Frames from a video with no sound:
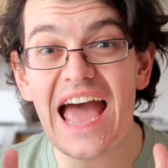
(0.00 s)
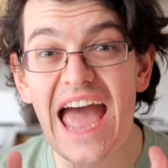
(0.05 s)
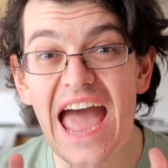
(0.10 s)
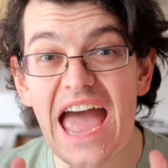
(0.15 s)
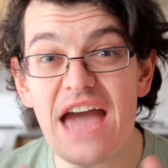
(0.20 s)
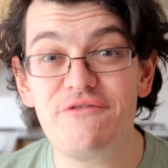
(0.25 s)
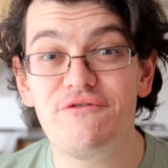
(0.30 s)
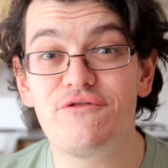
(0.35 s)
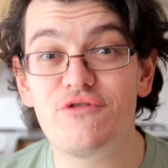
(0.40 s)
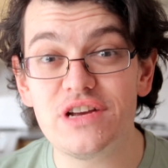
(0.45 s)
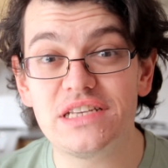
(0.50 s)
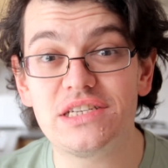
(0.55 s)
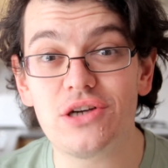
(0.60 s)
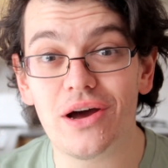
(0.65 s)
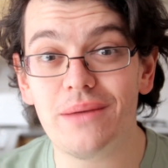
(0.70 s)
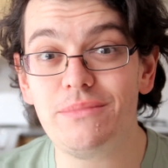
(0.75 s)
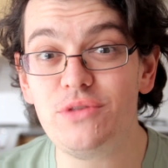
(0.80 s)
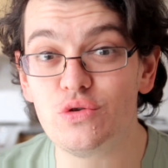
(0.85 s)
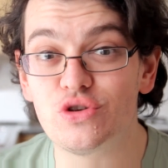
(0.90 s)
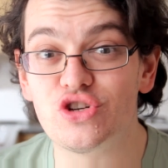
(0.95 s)
every
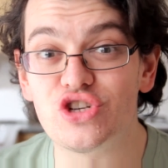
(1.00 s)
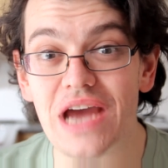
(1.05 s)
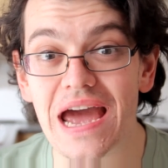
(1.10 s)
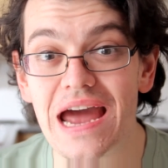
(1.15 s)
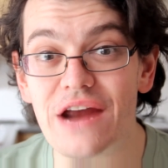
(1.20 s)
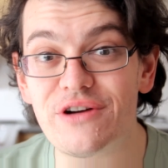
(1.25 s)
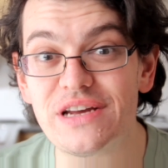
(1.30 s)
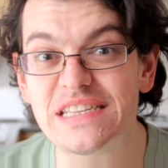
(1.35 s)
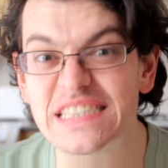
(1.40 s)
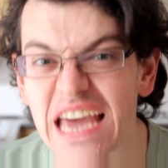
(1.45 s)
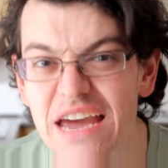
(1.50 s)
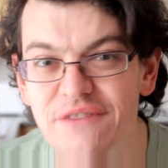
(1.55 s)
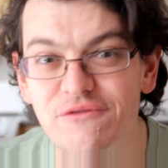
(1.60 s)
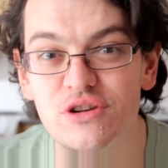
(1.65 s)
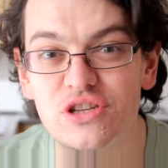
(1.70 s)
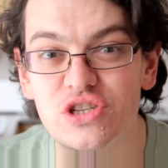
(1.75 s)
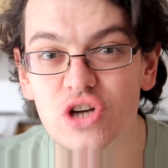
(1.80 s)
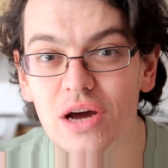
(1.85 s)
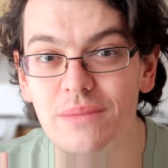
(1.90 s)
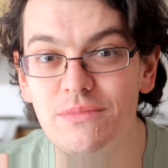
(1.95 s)
time you share it, every
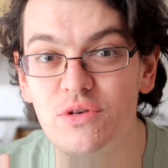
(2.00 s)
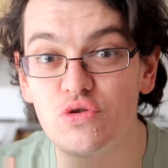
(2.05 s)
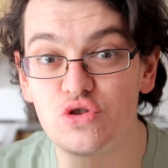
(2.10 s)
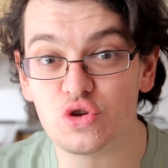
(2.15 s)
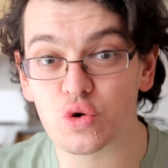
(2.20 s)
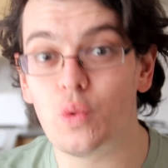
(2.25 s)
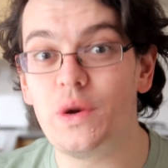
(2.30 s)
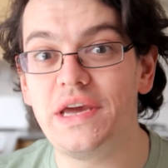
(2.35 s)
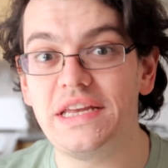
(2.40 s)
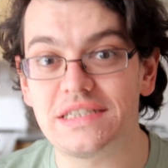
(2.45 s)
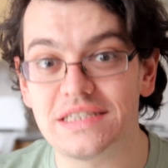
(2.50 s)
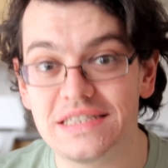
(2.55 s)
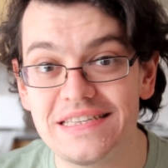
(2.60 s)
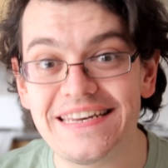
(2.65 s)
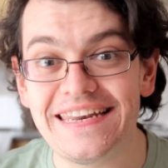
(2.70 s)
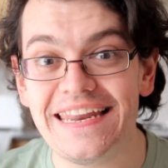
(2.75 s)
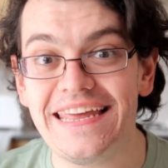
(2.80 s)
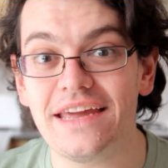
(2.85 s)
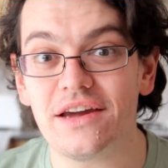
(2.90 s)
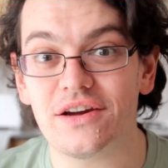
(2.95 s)
time you tweet the
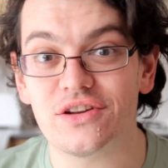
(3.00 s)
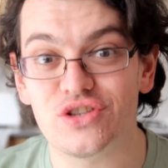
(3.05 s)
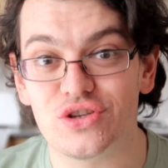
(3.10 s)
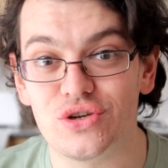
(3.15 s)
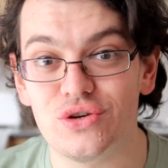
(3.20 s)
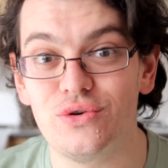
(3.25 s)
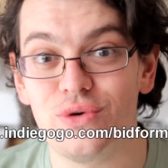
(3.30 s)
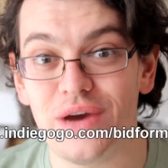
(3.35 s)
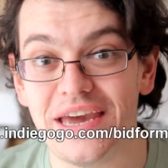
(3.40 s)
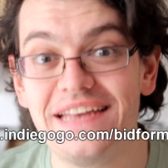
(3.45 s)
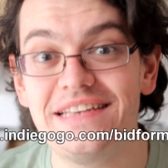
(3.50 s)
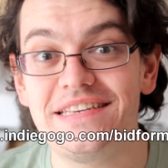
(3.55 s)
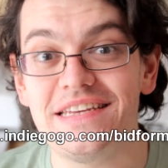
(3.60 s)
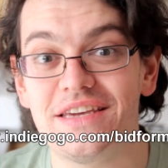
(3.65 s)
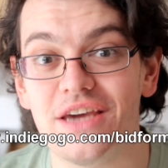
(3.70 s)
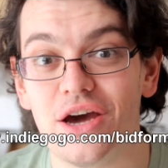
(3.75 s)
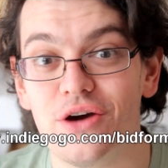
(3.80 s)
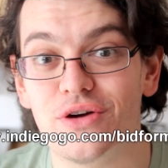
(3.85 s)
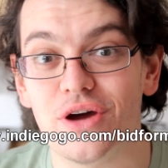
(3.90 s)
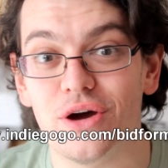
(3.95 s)
link to
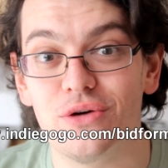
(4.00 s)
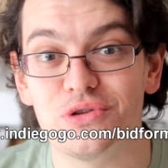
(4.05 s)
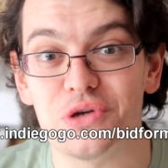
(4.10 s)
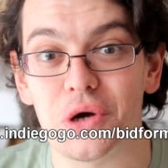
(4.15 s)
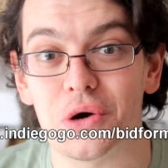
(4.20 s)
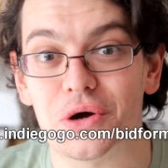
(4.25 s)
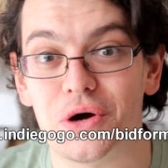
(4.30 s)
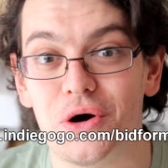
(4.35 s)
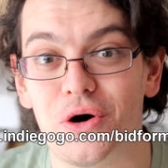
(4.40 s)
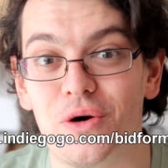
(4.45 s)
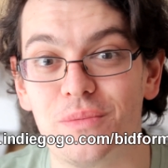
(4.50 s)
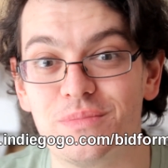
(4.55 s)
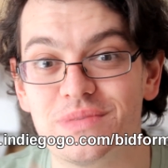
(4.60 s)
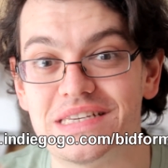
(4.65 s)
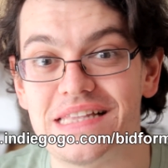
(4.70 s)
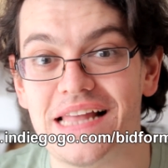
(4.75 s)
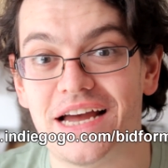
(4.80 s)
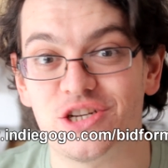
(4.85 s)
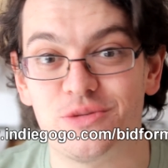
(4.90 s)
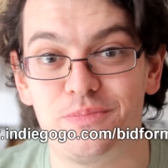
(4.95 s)
indiegogo.com
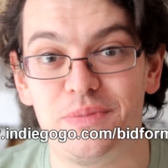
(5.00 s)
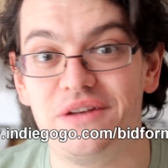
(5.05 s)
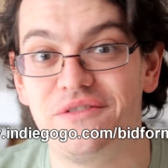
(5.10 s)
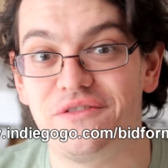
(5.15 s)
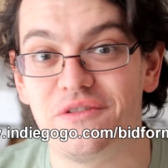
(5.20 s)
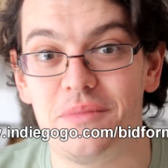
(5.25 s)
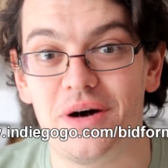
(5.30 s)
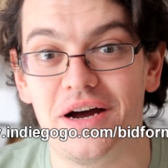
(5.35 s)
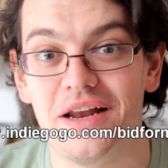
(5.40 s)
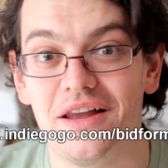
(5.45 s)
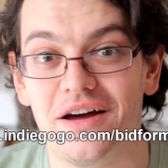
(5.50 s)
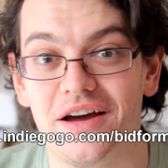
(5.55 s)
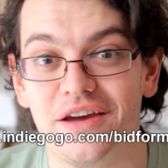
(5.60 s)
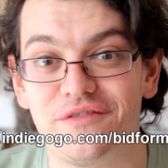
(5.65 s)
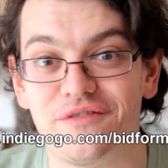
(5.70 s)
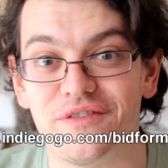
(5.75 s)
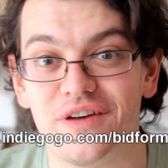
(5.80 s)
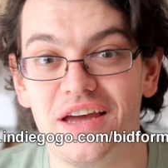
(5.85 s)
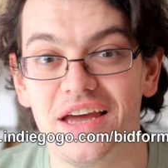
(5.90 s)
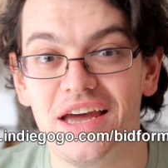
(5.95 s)
slash bid for my
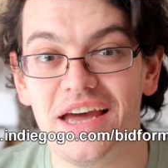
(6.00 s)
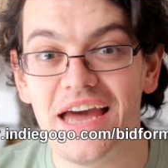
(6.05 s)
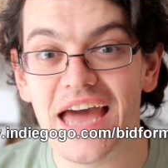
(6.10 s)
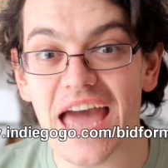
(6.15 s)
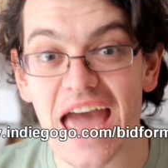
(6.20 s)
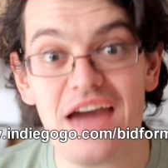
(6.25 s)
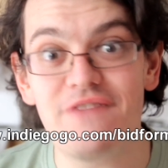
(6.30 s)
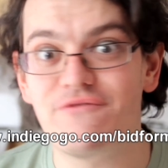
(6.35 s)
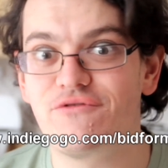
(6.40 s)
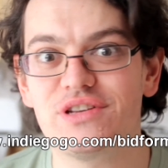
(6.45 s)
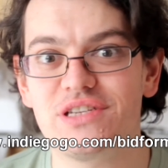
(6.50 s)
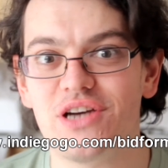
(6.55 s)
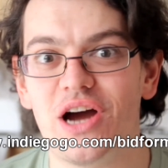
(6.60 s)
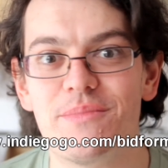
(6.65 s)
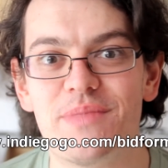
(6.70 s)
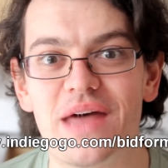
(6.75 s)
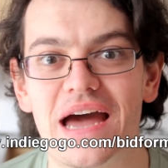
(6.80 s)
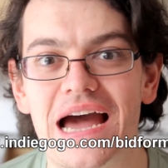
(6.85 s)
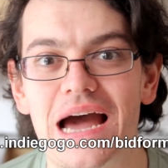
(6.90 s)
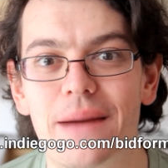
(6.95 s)
life, every
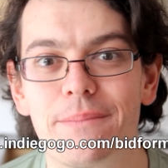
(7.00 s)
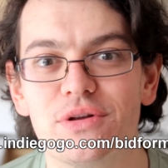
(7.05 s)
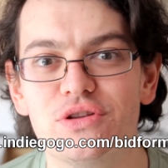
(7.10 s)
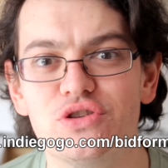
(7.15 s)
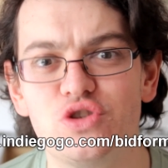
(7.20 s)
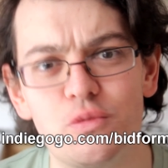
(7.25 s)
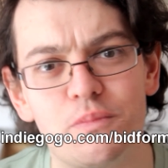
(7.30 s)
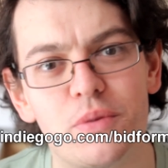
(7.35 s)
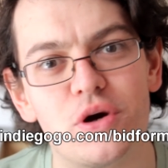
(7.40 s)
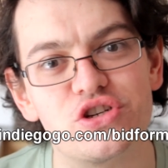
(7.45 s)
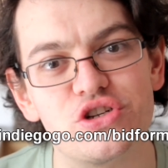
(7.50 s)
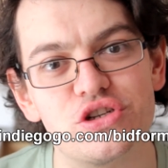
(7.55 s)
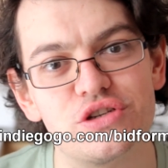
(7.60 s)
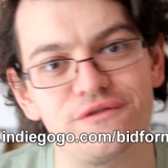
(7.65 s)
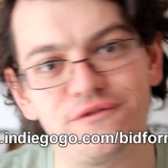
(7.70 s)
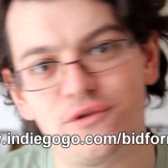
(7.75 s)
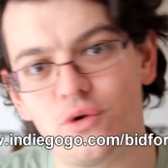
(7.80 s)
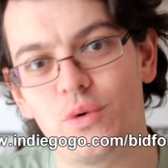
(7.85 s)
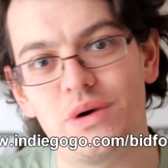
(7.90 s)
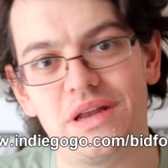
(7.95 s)
time that happens, you push us
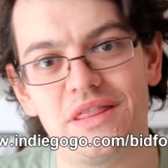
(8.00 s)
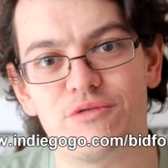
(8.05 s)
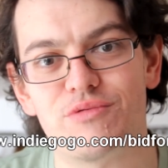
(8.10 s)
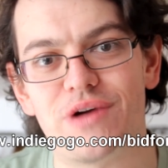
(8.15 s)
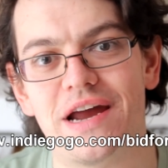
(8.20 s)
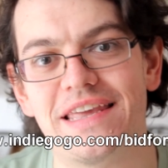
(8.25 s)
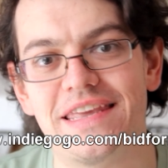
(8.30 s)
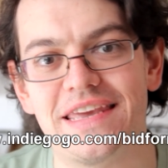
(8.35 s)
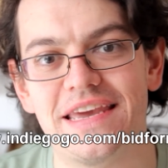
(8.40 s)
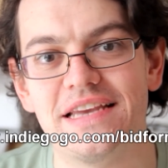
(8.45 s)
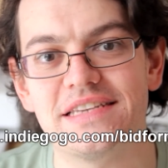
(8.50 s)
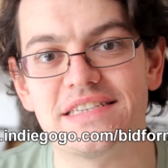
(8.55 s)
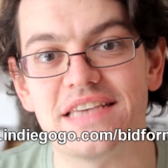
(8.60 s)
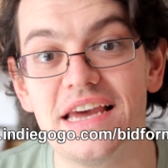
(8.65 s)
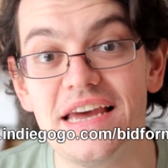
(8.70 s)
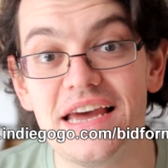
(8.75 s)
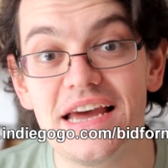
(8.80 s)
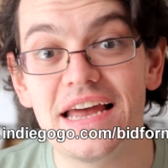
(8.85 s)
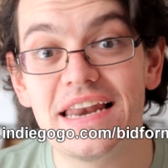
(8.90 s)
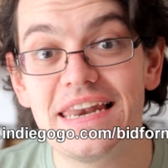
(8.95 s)
forward in the rankings,
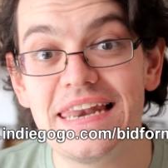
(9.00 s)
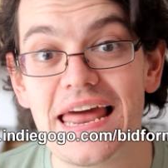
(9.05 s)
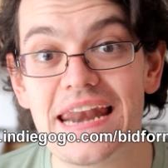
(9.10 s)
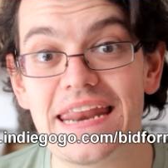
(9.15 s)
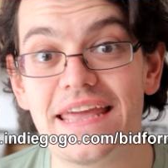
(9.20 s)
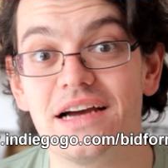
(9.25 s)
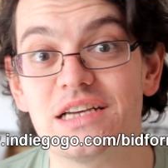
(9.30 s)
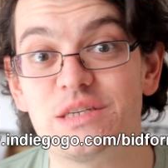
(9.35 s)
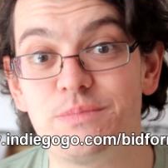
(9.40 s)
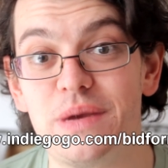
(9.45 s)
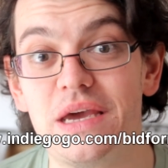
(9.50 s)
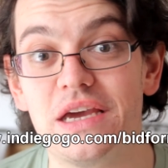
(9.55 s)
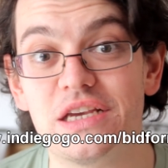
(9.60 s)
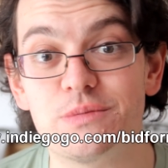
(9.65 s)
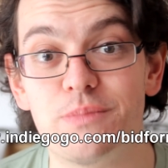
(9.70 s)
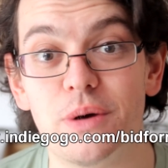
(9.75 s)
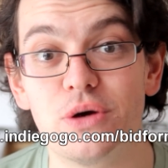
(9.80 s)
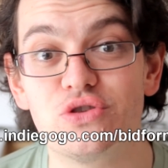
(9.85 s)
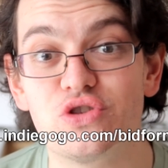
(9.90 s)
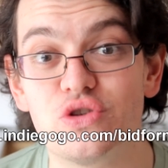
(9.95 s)
letting us be
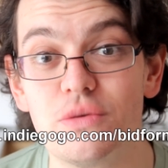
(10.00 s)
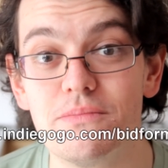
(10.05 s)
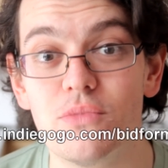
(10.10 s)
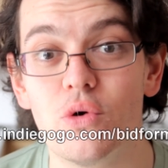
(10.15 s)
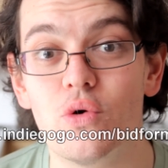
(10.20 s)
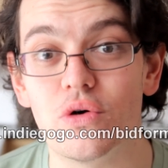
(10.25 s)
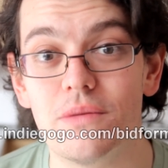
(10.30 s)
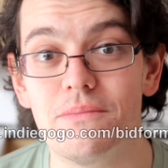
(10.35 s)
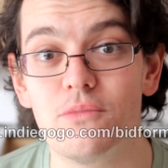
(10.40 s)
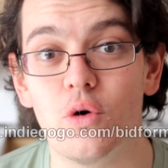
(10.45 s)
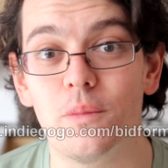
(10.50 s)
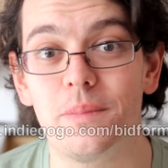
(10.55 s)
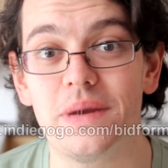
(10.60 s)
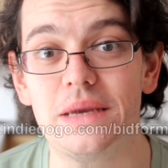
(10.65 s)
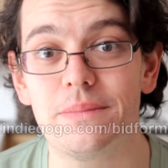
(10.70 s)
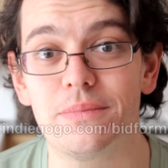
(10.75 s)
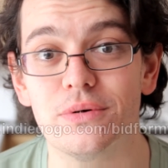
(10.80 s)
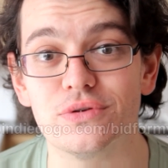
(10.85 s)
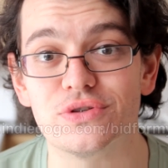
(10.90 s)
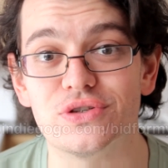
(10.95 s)
exposed to more and more people.